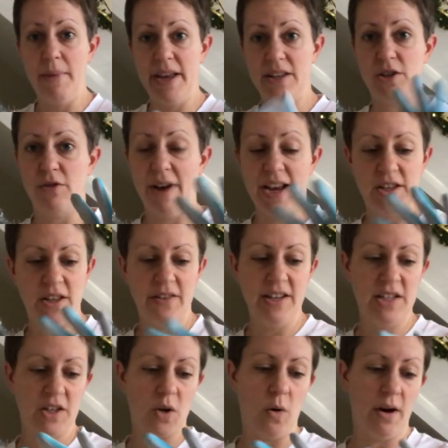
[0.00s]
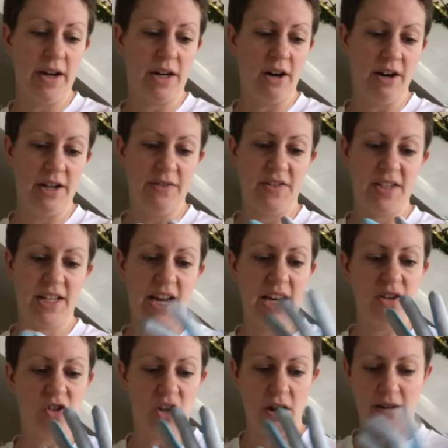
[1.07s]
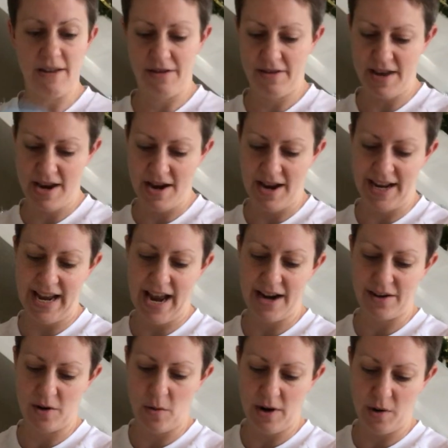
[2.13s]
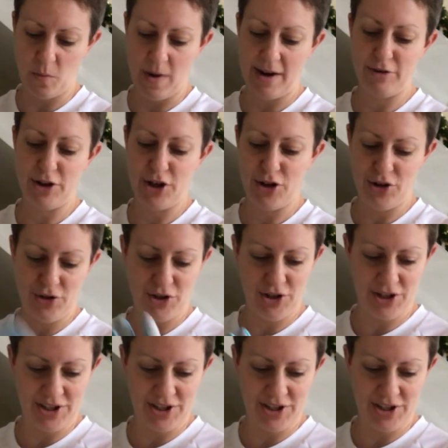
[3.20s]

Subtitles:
is great. So these are quite kind of skin tight thin, again quite well used.